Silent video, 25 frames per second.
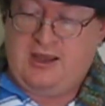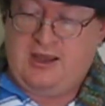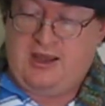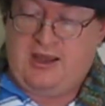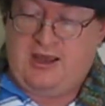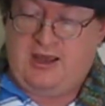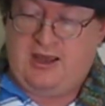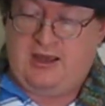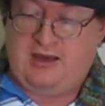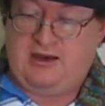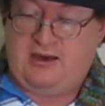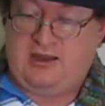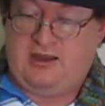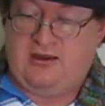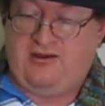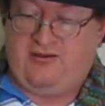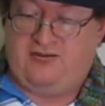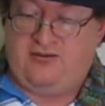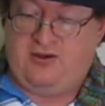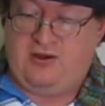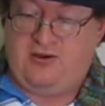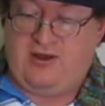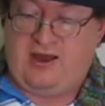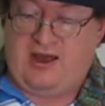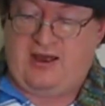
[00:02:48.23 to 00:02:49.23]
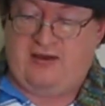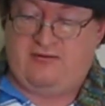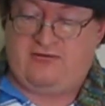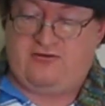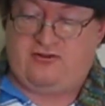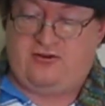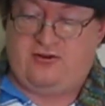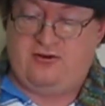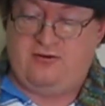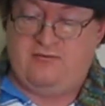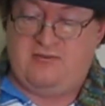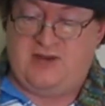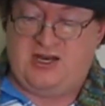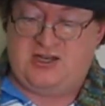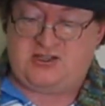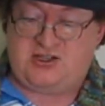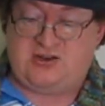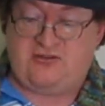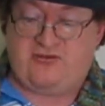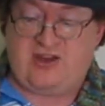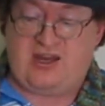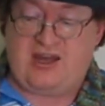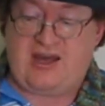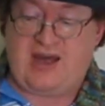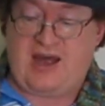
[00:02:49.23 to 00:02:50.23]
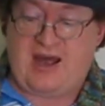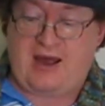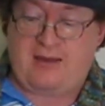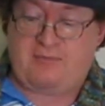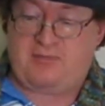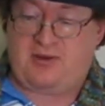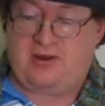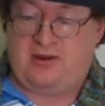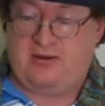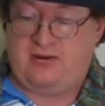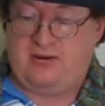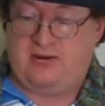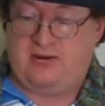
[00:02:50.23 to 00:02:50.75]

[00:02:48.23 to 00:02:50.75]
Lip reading: And if you have too much of a gap,